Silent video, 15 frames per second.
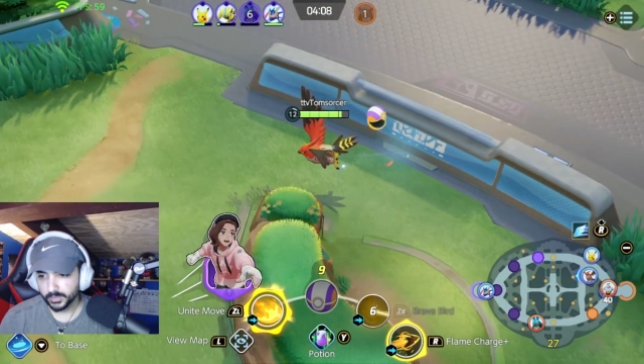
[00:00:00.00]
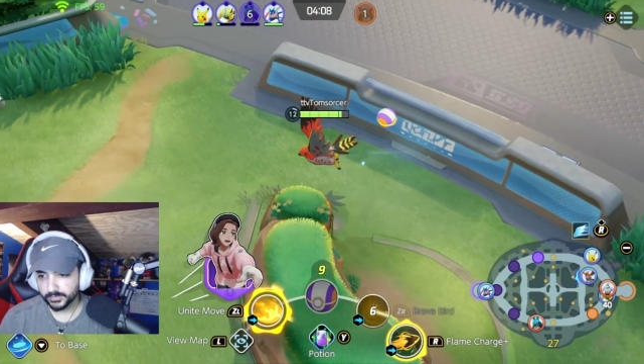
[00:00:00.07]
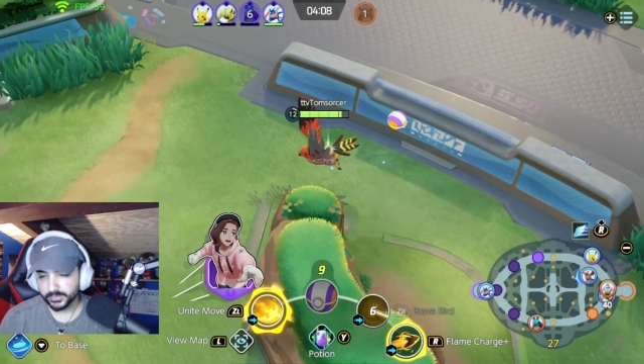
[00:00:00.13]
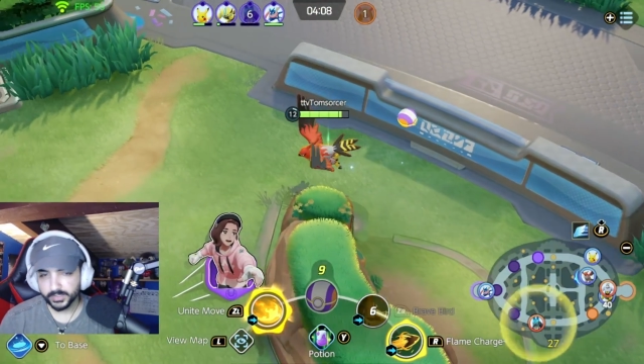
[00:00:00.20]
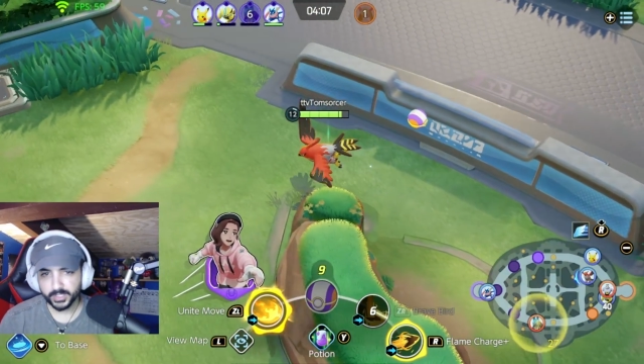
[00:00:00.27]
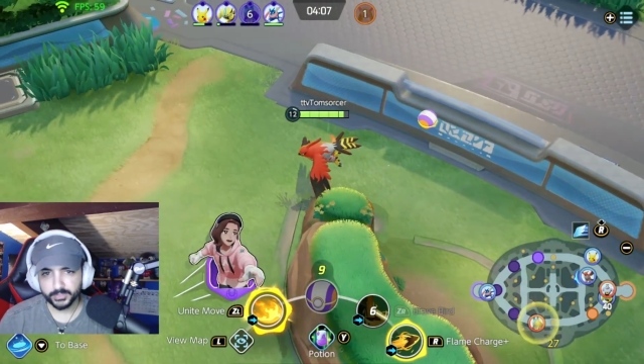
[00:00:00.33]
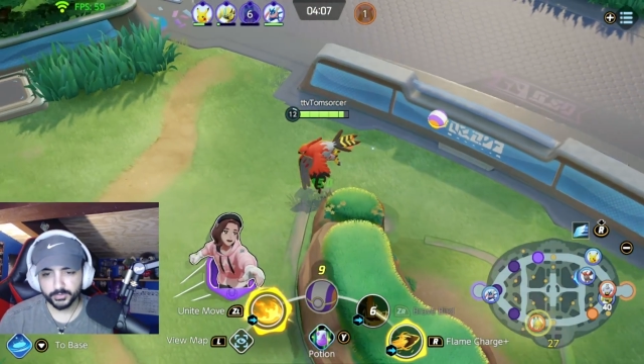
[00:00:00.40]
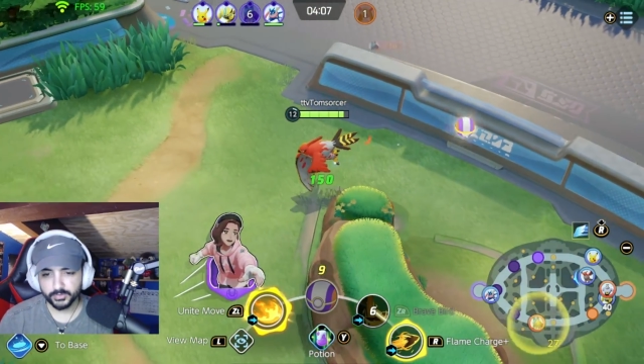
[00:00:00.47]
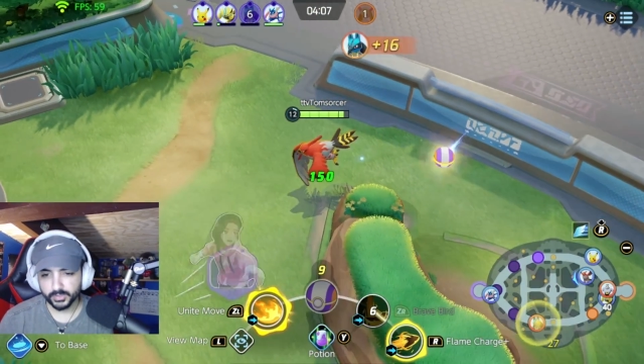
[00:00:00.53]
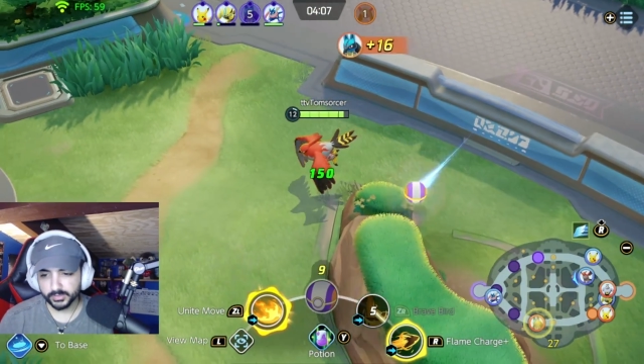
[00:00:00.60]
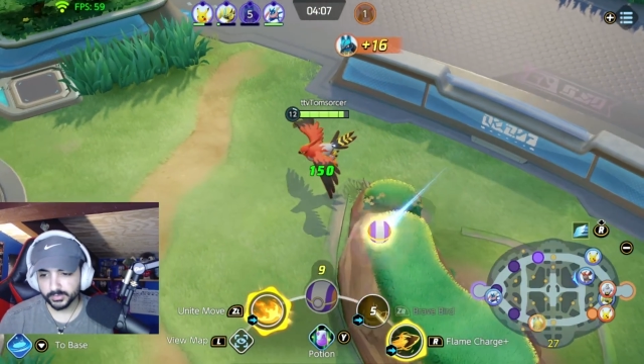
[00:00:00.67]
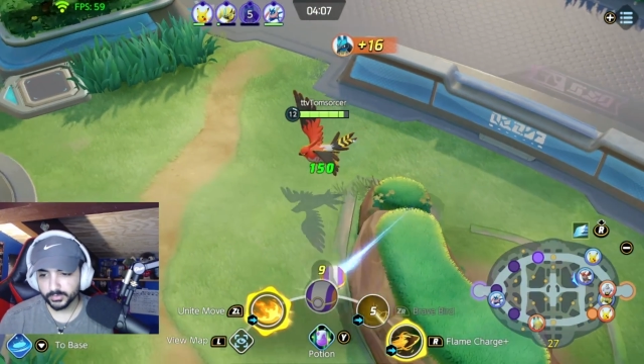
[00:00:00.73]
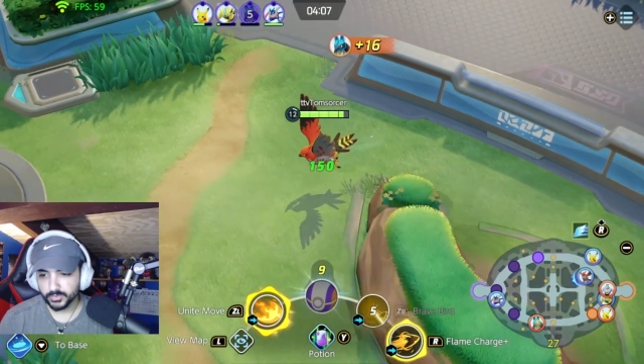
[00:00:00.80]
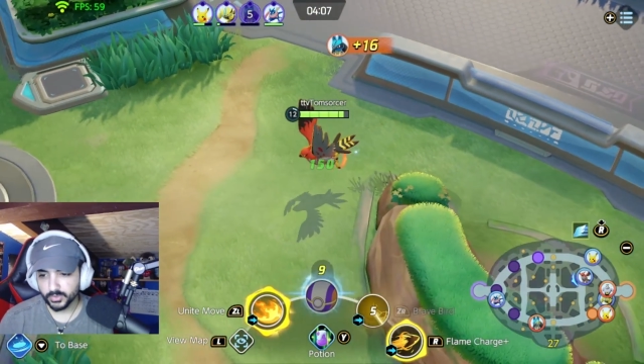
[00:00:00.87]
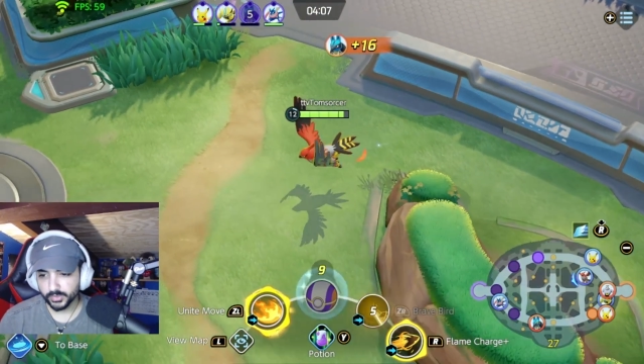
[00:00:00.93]
The Niter
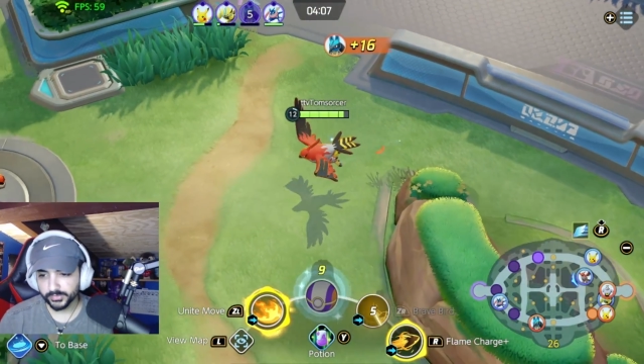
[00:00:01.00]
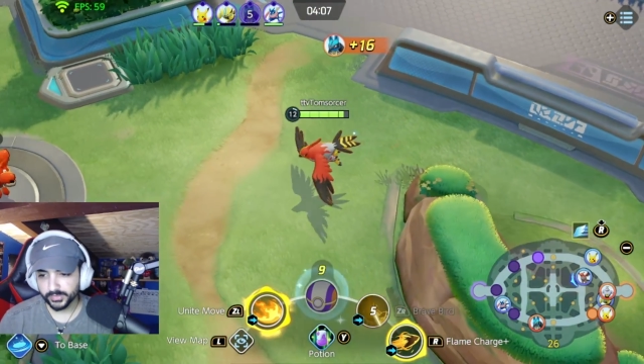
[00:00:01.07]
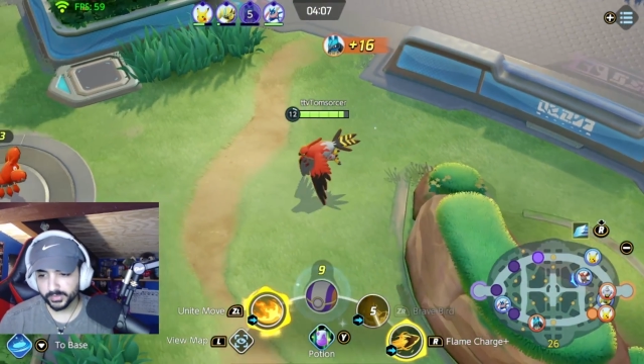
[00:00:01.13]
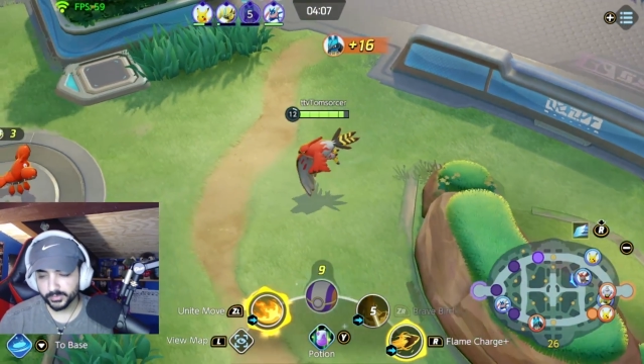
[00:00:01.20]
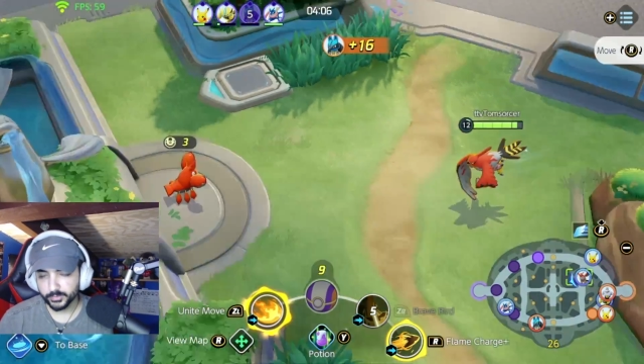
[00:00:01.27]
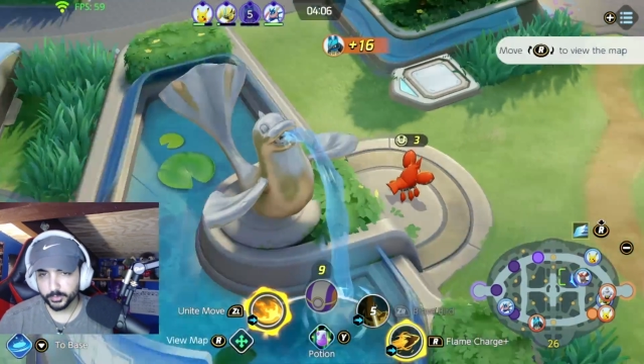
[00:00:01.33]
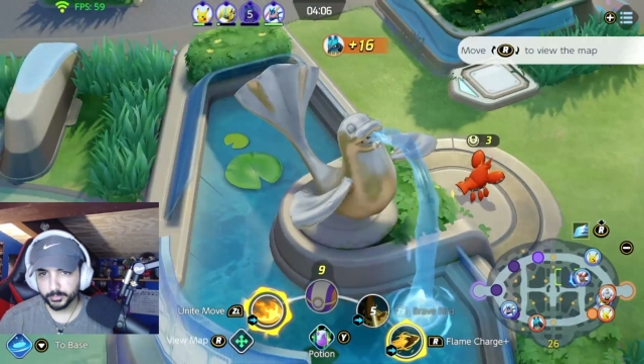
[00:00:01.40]
Jungler just a little bit